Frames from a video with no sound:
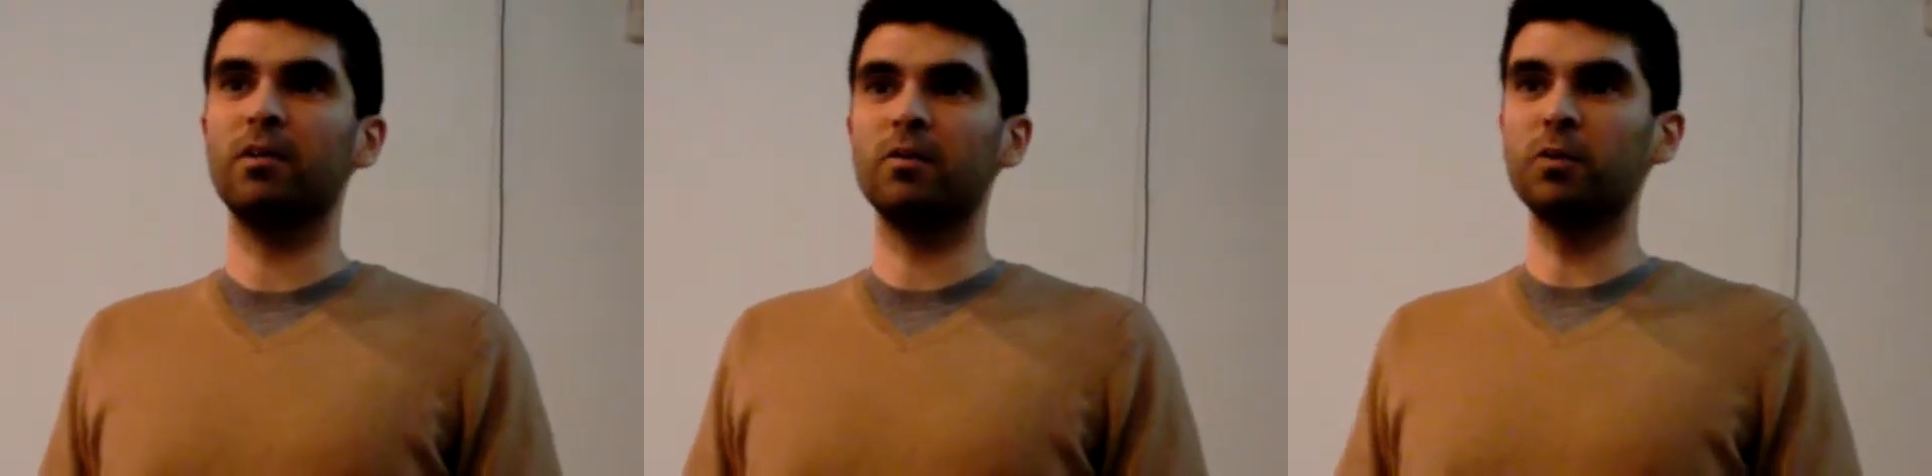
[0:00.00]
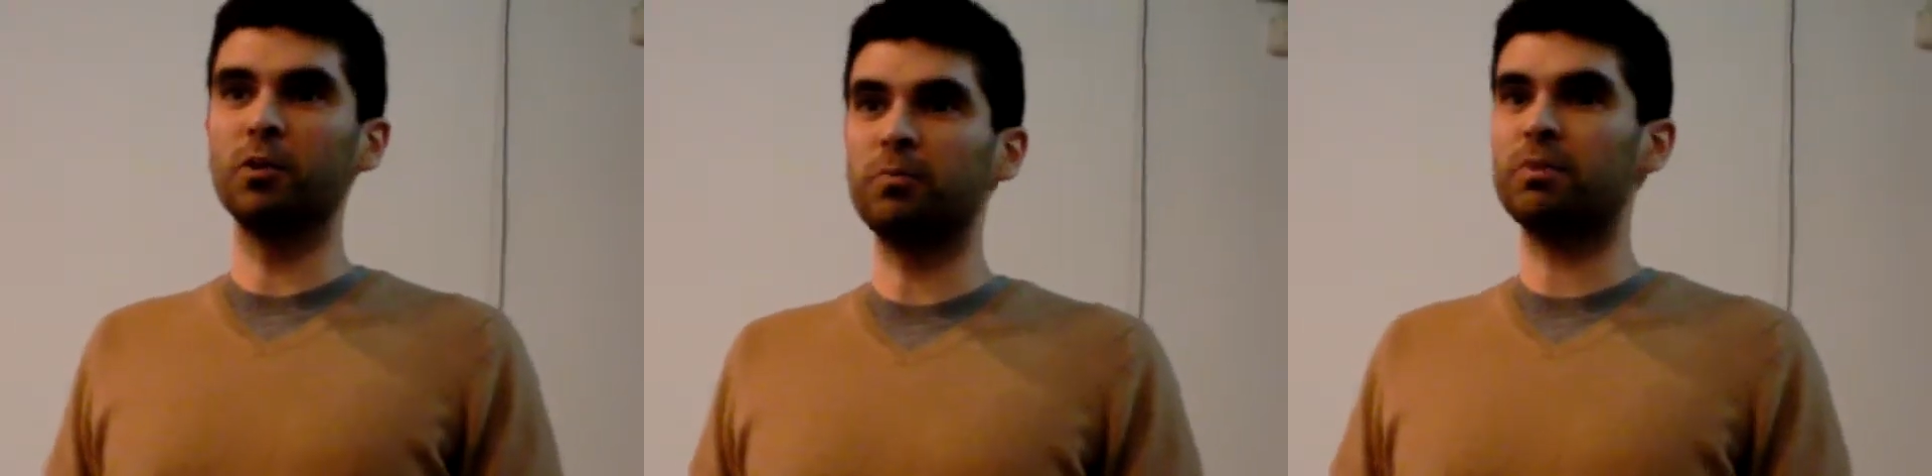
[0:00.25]

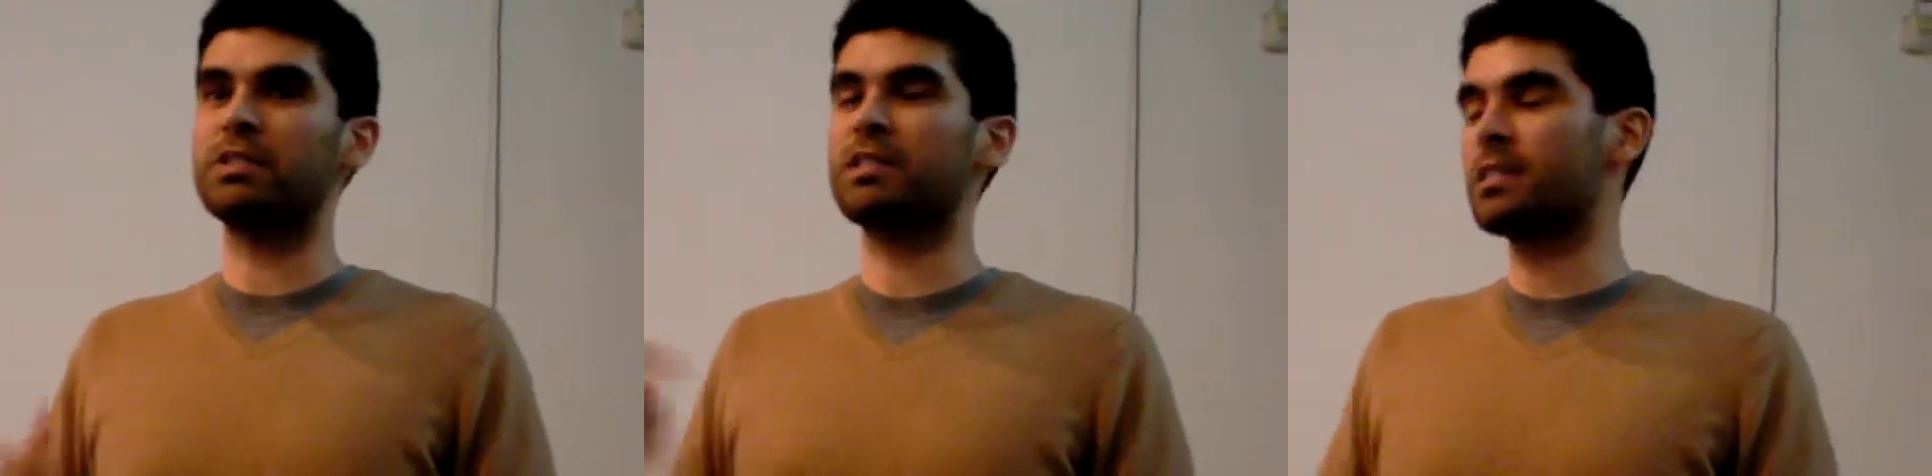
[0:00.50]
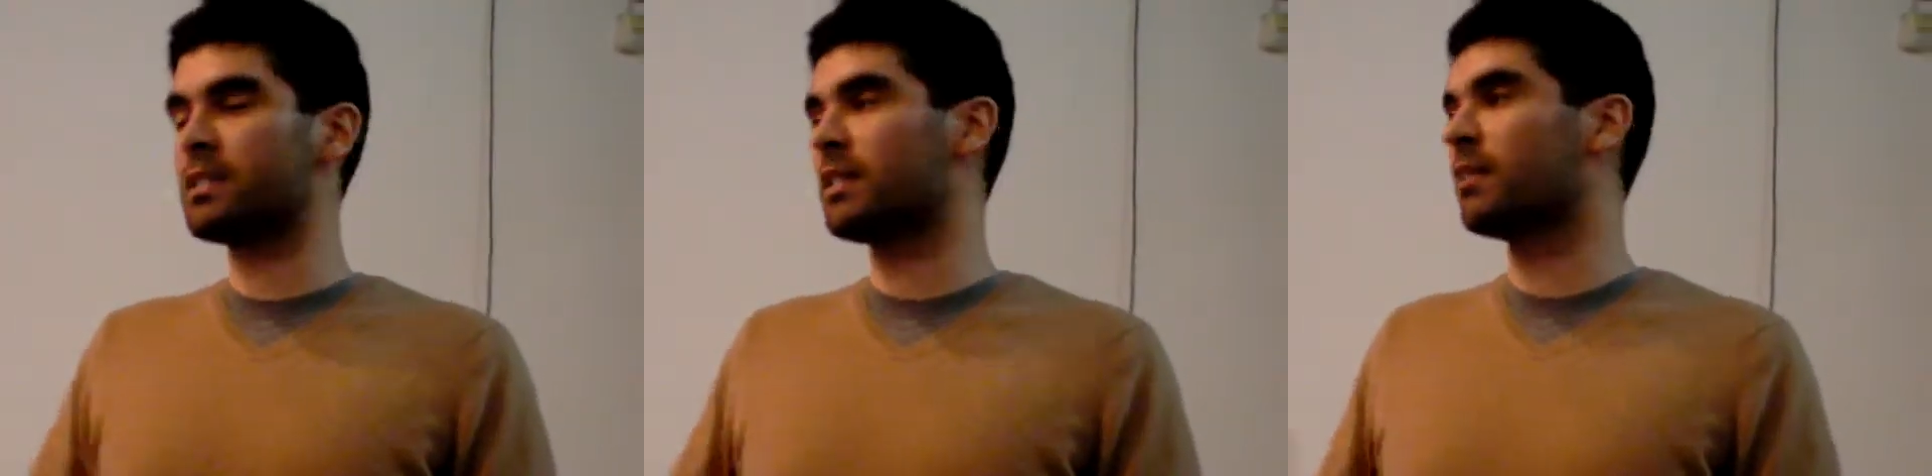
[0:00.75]
loop just to
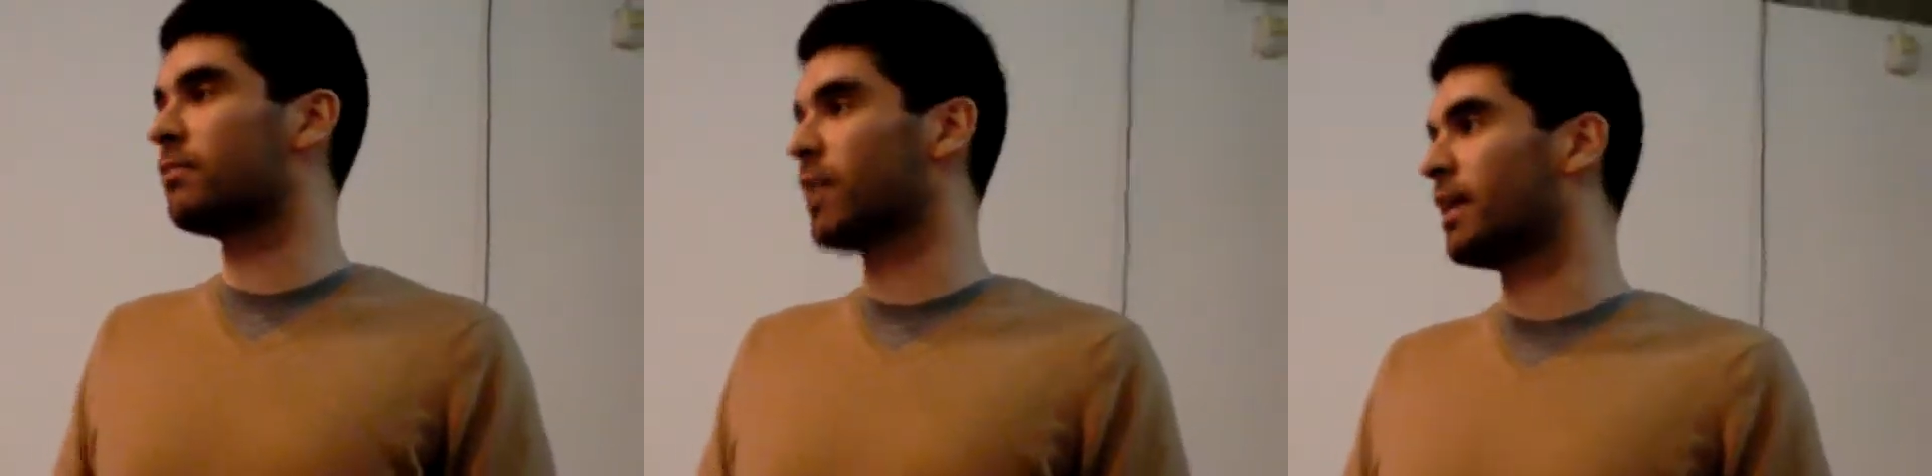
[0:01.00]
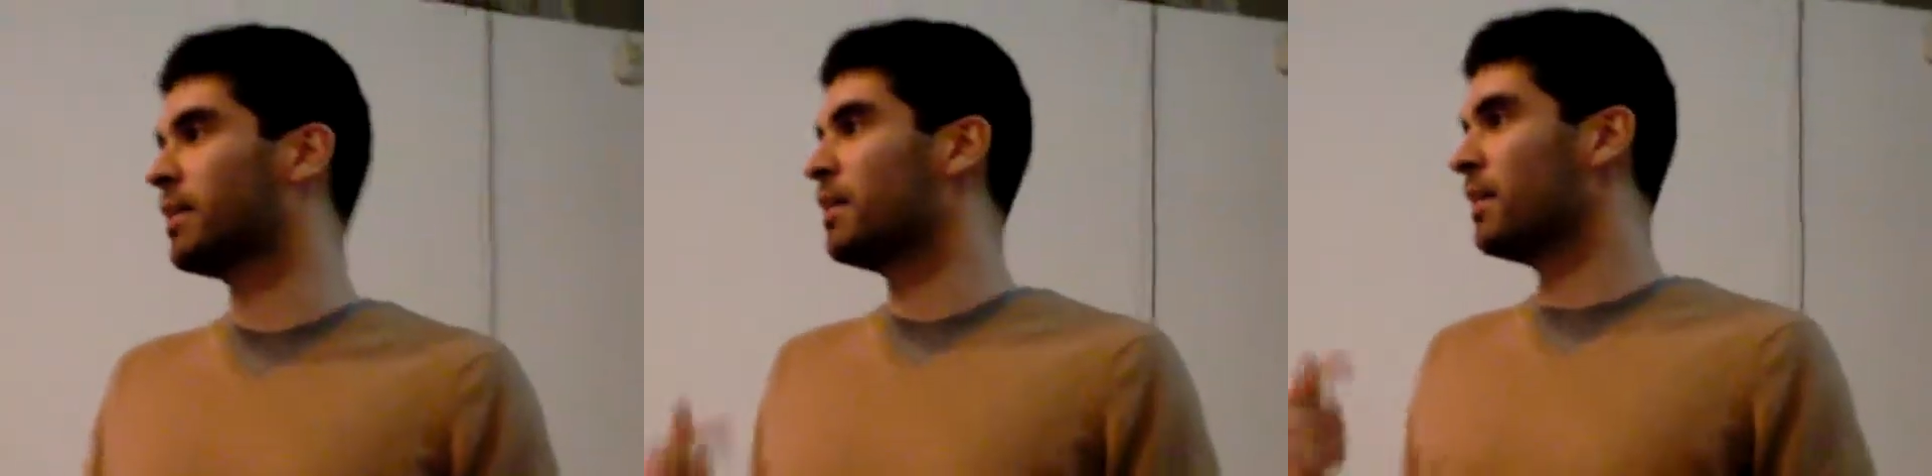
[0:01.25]
see if
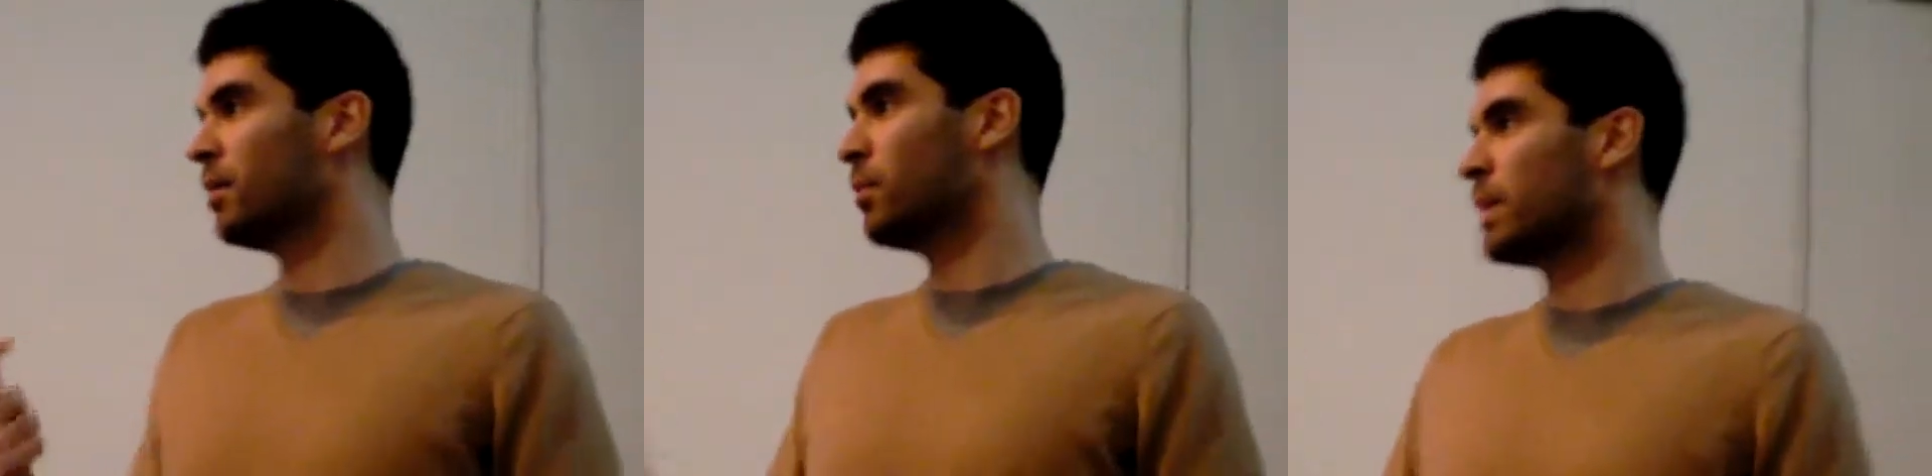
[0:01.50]
that we